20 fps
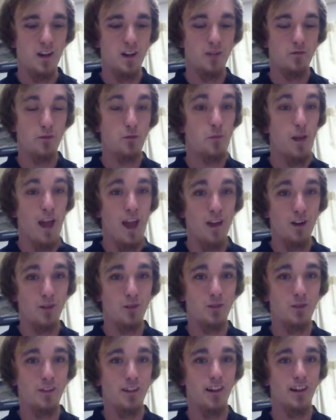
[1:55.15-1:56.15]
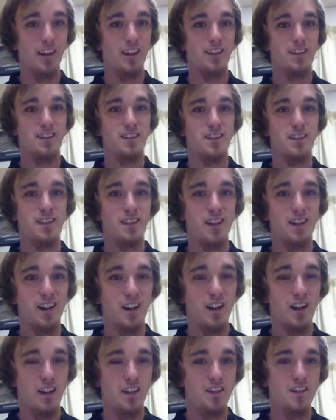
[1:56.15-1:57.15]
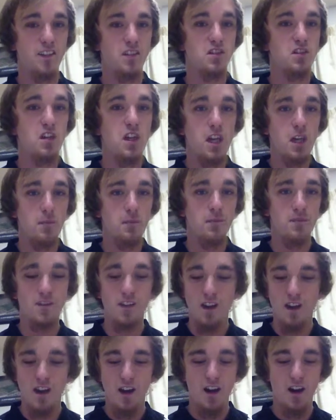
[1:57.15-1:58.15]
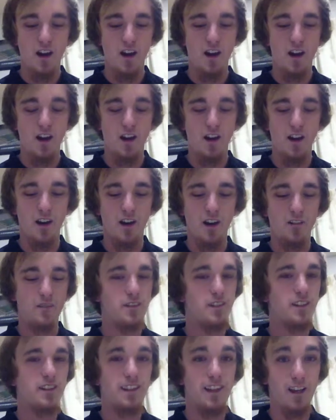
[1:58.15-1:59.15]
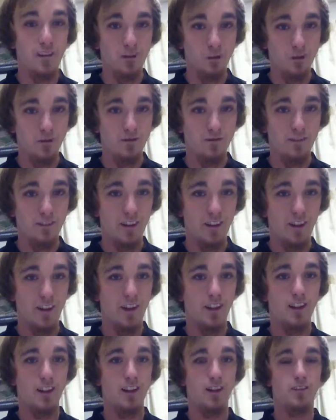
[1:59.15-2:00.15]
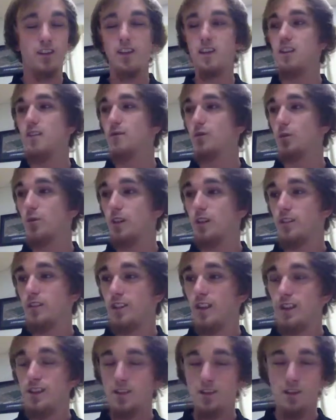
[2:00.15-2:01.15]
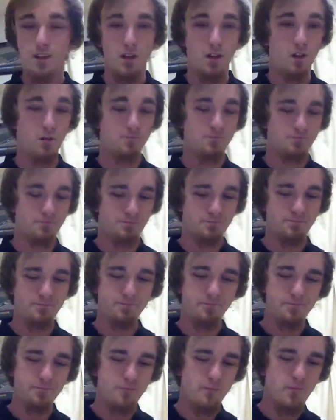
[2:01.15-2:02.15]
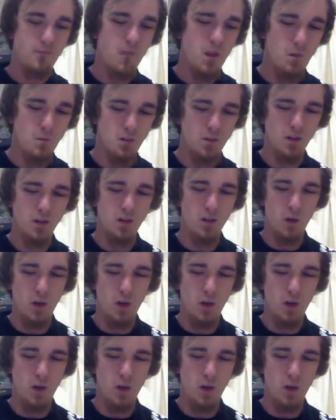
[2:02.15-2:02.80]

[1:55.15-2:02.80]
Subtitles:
for battle against the schemes of the devil and of the evil one. And so I'm just going to